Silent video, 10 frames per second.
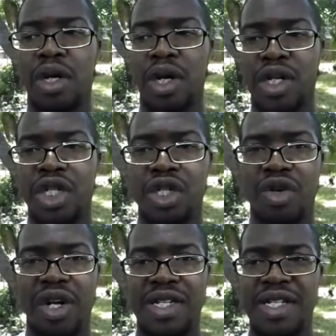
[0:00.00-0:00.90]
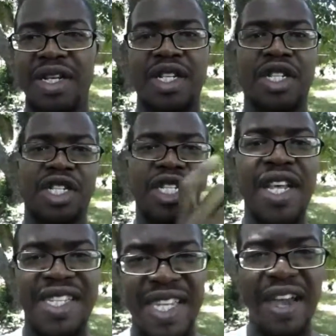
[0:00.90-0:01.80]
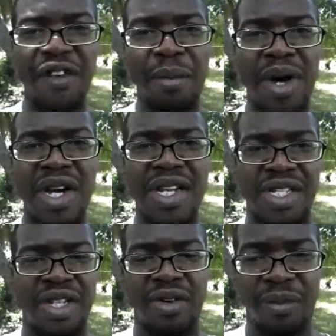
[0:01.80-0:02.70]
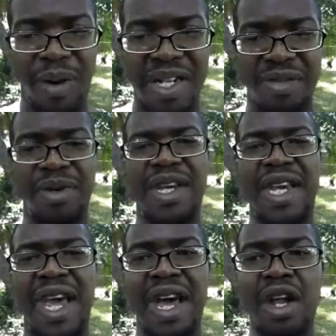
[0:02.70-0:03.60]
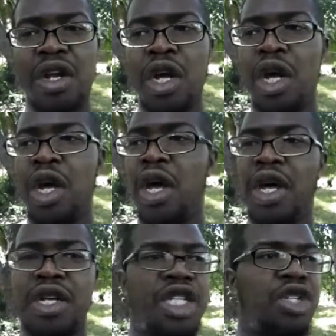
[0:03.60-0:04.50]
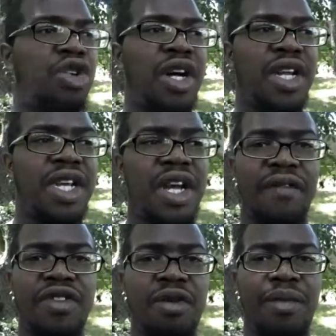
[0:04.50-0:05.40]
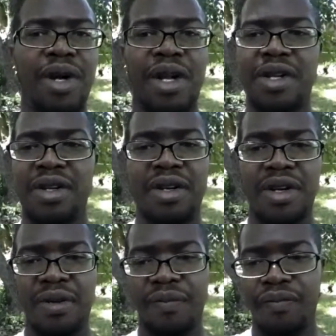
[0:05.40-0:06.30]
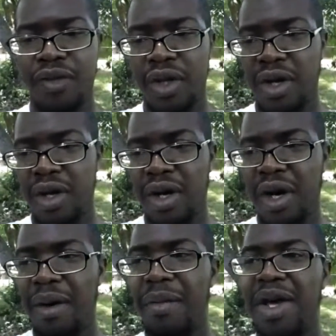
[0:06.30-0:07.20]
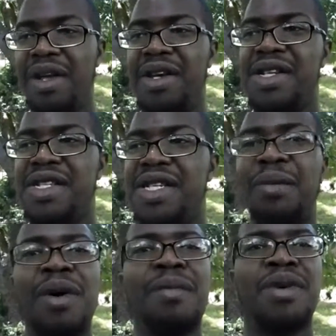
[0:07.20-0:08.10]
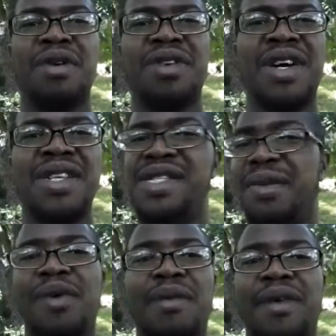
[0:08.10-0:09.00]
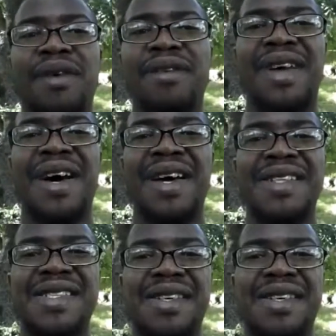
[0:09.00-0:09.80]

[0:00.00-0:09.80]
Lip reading: Because she's trying to just save your money as possibly can, and she's trying to get after your money. I mean, some women are nice, some women are not.